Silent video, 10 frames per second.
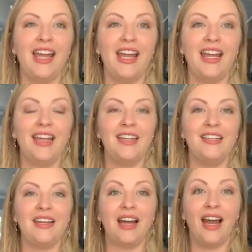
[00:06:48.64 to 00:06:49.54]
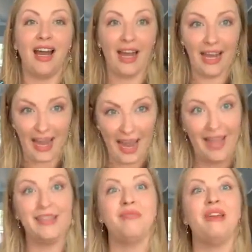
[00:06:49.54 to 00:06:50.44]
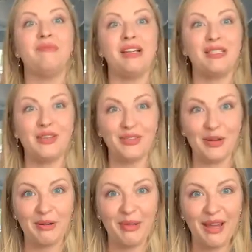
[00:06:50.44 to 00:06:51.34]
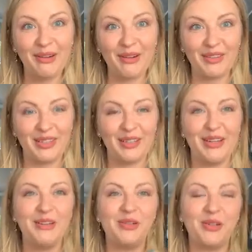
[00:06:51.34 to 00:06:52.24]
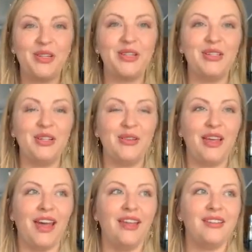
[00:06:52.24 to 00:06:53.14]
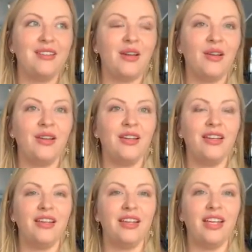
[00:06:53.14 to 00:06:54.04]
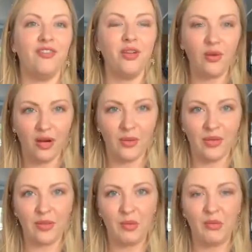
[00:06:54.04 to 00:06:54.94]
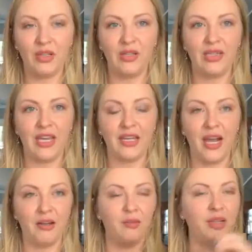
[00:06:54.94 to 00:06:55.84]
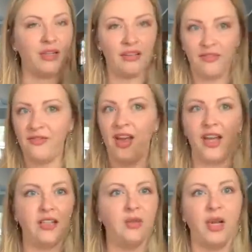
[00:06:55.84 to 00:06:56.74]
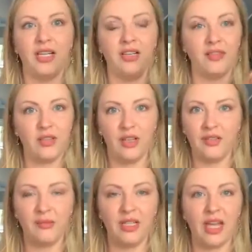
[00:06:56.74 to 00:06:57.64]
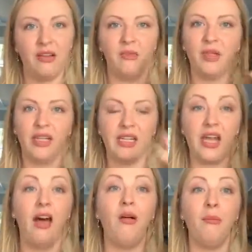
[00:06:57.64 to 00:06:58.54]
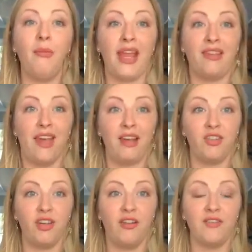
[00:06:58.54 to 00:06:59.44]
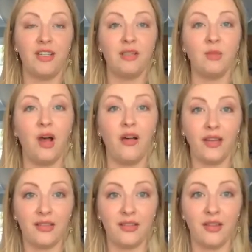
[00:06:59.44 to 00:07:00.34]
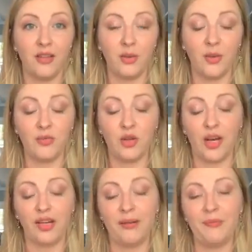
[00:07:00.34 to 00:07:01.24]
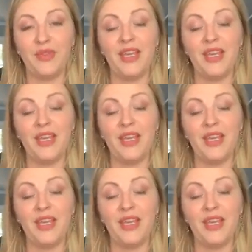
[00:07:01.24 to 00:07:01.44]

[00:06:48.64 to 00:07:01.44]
And I had to make myself go to bed earlier in order to do that. So if you are one of those people, you need the accountability. Find a way to give yourself some accountability to help make that shift as well. That's another trick.